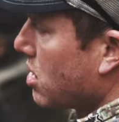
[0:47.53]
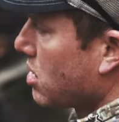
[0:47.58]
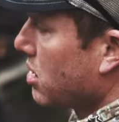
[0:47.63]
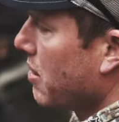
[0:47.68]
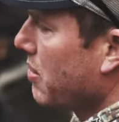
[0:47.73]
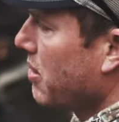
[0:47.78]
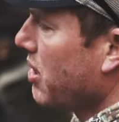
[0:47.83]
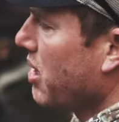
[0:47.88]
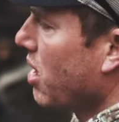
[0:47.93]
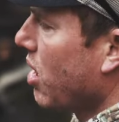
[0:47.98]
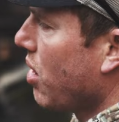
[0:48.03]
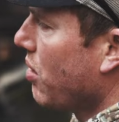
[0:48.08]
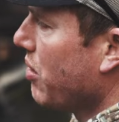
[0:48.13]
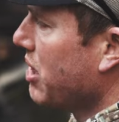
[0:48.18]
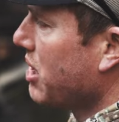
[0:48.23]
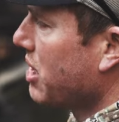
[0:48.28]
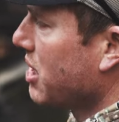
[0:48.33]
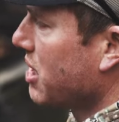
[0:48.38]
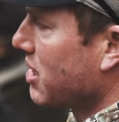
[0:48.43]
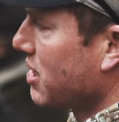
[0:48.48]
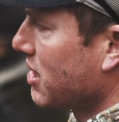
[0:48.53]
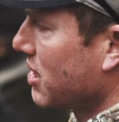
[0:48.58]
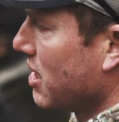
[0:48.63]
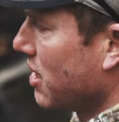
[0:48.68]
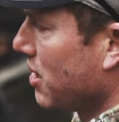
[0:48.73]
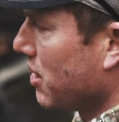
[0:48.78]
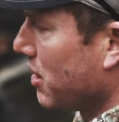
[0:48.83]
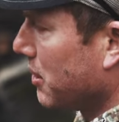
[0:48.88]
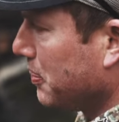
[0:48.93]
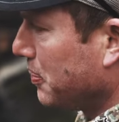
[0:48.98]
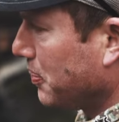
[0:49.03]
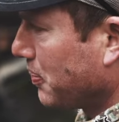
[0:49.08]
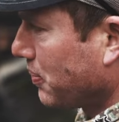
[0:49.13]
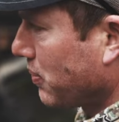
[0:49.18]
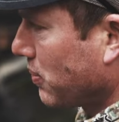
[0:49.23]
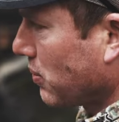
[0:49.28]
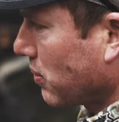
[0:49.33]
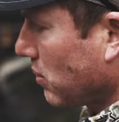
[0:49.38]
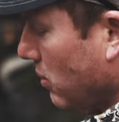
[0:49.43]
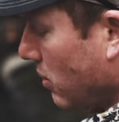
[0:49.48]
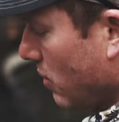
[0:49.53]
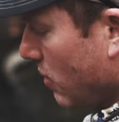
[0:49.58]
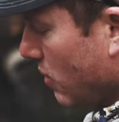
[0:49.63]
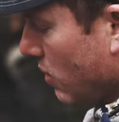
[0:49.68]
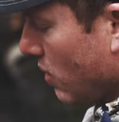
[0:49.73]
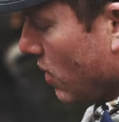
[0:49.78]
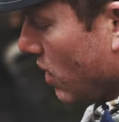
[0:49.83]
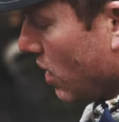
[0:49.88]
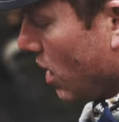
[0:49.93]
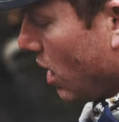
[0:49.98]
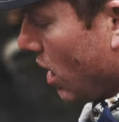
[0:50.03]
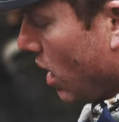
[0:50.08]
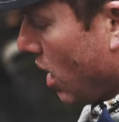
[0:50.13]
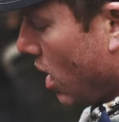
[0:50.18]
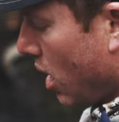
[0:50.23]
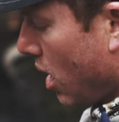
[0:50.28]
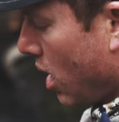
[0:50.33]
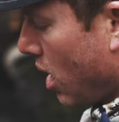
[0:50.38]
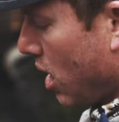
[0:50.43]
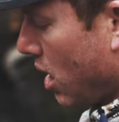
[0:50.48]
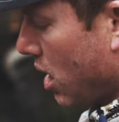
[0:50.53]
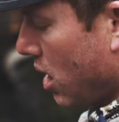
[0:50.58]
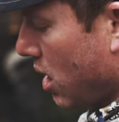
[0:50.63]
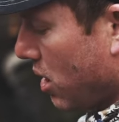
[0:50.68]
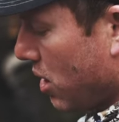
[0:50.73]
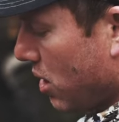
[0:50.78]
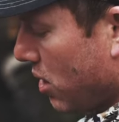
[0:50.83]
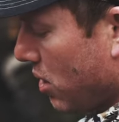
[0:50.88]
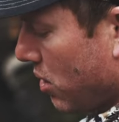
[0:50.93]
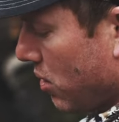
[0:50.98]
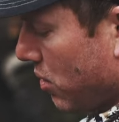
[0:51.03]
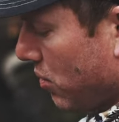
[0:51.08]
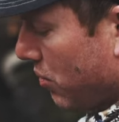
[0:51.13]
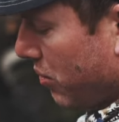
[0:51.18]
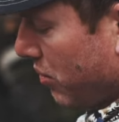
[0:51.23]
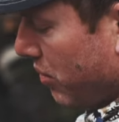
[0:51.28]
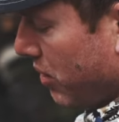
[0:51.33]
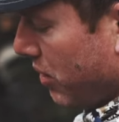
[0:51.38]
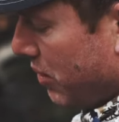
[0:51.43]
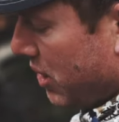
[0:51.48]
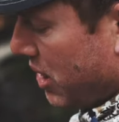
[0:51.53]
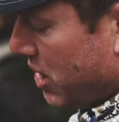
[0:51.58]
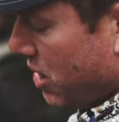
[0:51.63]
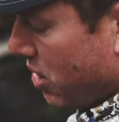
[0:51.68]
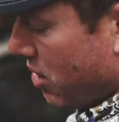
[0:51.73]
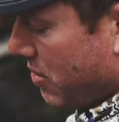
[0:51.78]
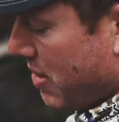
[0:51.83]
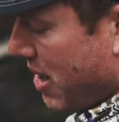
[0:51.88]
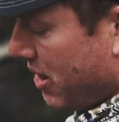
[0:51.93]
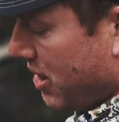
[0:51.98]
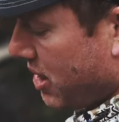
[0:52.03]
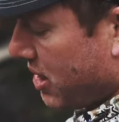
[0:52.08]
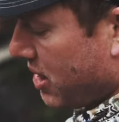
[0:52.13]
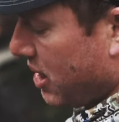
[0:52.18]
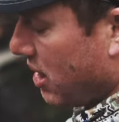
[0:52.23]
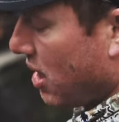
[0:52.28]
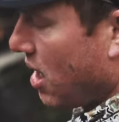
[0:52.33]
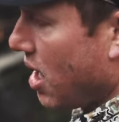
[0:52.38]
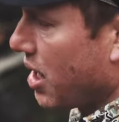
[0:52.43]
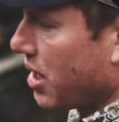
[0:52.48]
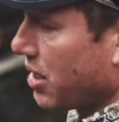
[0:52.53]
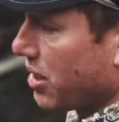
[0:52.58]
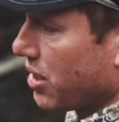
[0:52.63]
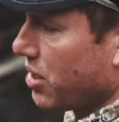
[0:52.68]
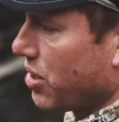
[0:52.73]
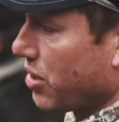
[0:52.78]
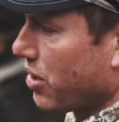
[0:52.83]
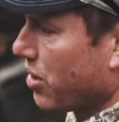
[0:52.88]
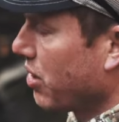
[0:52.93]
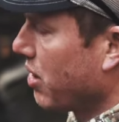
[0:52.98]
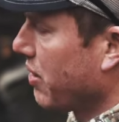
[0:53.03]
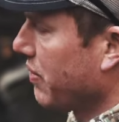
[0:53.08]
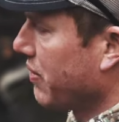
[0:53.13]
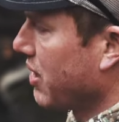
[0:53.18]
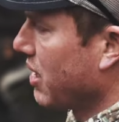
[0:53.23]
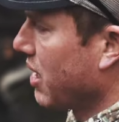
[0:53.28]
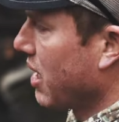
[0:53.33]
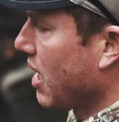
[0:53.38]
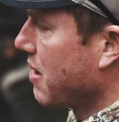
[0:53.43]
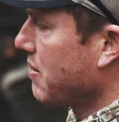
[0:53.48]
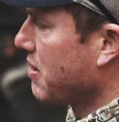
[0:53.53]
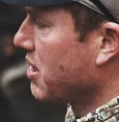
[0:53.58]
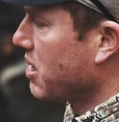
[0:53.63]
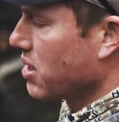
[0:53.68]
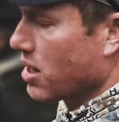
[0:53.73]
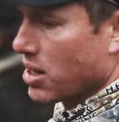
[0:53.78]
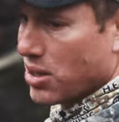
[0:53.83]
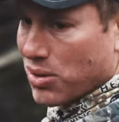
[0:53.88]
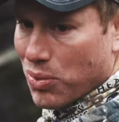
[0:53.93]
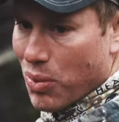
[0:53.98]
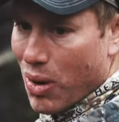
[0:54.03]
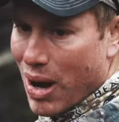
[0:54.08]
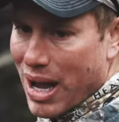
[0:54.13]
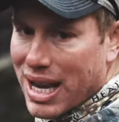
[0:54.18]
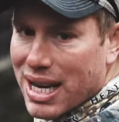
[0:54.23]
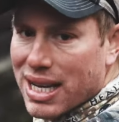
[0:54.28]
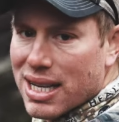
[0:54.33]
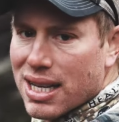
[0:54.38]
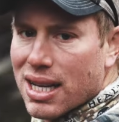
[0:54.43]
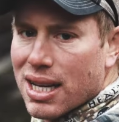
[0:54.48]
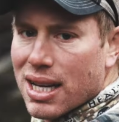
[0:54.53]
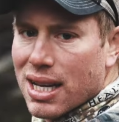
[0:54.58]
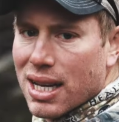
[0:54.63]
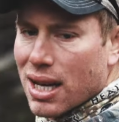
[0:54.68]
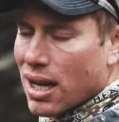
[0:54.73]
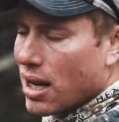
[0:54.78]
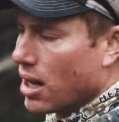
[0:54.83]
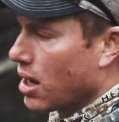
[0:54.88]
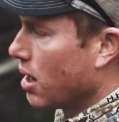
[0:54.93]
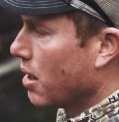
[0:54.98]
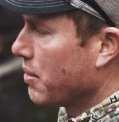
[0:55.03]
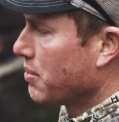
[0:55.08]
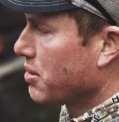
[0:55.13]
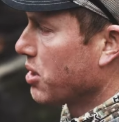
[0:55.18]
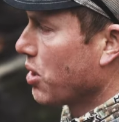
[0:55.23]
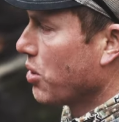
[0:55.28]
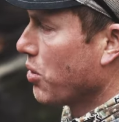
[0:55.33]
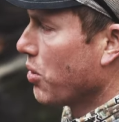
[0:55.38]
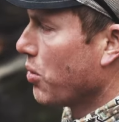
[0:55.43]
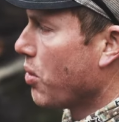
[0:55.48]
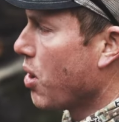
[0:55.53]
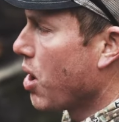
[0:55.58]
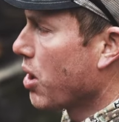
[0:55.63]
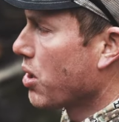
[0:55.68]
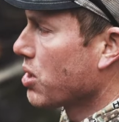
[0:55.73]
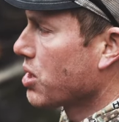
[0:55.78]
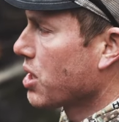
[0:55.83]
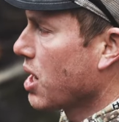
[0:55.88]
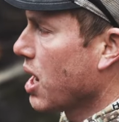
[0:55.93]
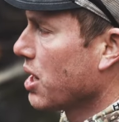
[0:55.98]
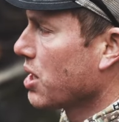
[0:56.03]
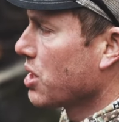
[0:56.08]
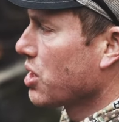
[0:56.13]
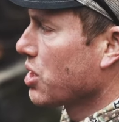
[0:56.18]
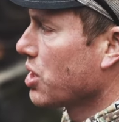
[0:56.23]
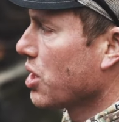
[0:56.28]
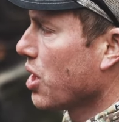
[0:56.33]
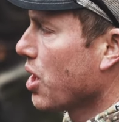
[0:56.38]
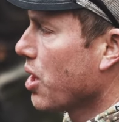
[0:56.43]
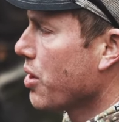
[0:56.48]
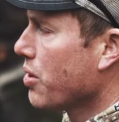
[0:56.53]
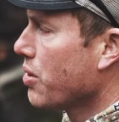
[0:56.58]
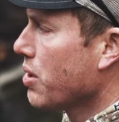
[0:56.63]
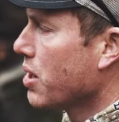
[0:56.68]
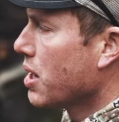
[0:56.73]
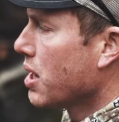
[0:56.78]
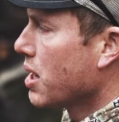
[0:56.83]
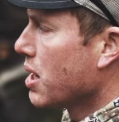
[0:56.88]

Something to always consider, uh, we, we, talk about this a lot in the Euro nymphing game, is, is weight. Um, so the water's kind of slow.